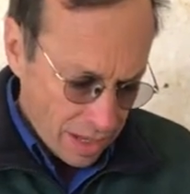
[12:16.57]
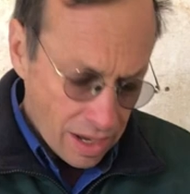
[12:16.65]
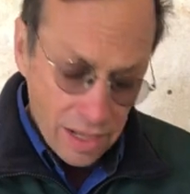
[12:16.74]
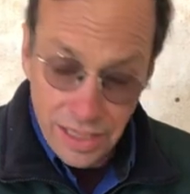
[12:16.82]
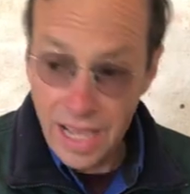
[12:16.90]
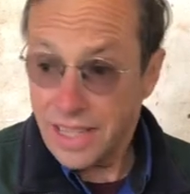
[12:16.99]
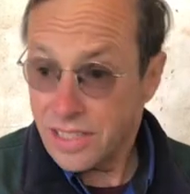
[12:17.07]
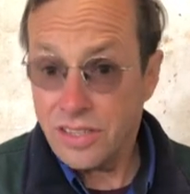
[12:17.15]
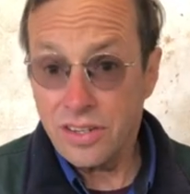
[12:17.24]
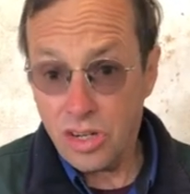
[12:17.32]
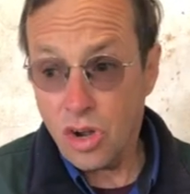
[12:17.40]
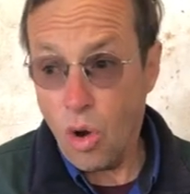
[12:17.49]
uh, nights
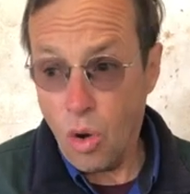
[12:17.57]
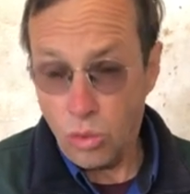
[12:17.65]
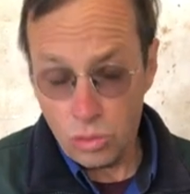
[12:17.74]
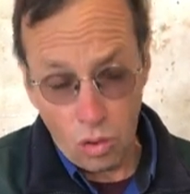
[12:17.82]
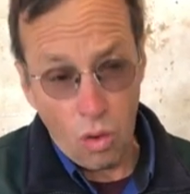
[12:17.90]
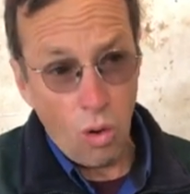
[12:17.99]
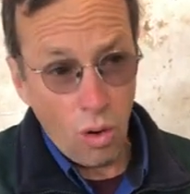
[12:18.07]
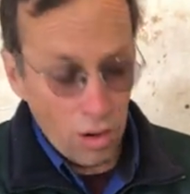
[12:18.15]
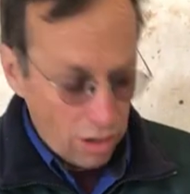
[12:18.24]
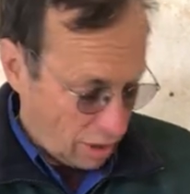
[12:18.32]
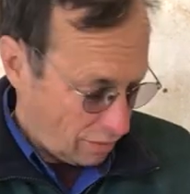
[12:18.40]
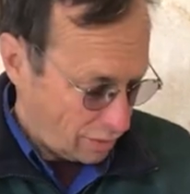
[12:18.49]
that are cold,
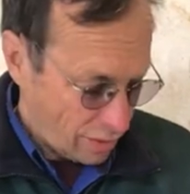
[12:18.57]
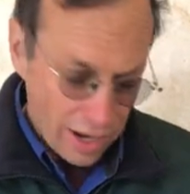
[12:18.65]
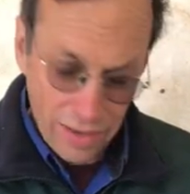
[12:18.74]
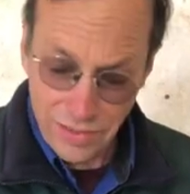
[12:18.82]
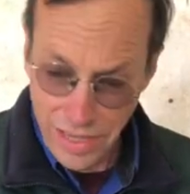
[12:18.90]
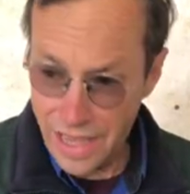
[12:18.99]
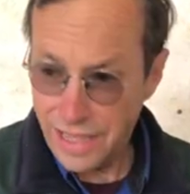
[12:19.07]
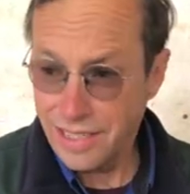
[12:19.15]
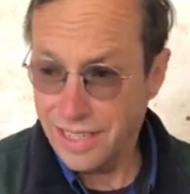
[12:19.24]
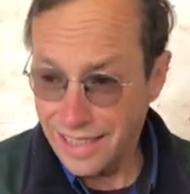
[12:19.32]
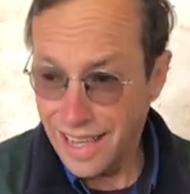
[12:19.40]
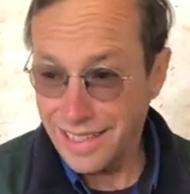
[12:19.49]
or if you have
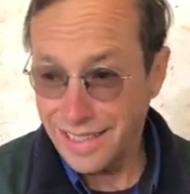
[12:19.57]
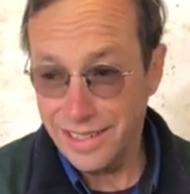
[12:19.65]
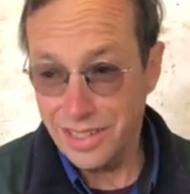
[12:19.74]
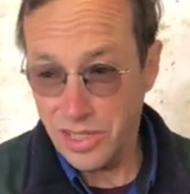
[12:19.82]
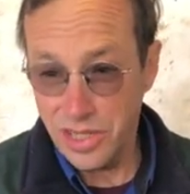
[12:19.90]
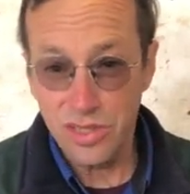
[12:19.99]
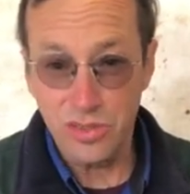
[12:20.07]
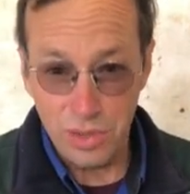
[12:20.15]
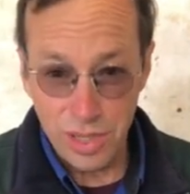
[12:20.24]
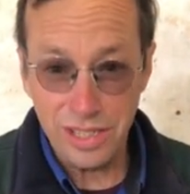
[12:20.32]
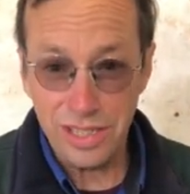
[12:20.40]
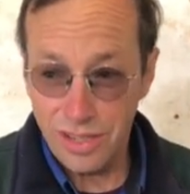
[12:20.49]
days and nights that are just
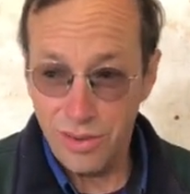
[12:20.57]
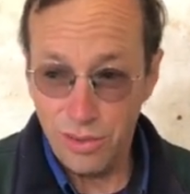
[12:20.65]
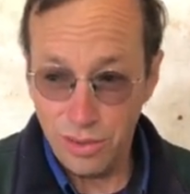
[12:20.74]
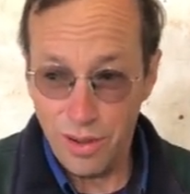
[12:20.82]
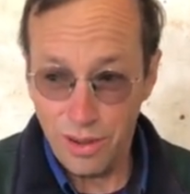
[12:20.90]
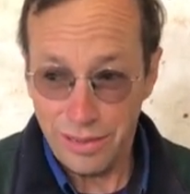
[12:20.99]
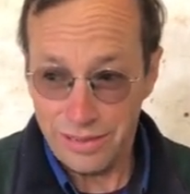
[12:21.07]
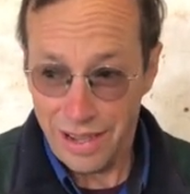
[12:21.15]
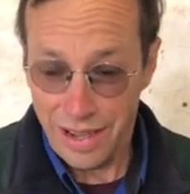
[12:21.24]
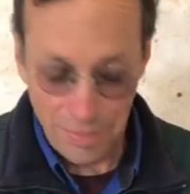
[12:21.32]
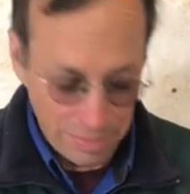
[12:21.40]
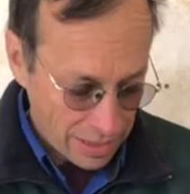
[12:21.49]
drizzly cold all the
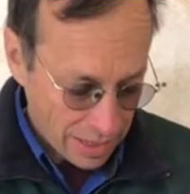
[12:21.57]
time.